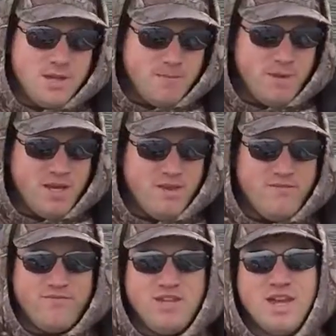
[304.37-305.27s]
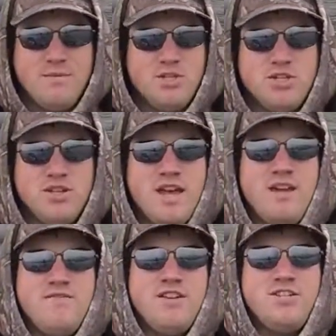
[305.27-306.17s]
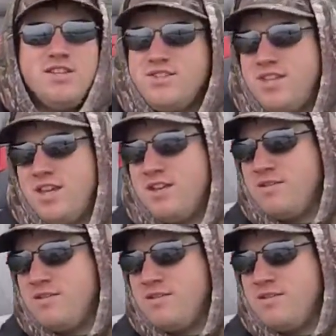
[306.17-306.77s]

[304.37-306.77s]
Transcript: But yeah, let me show you how to fish this thing.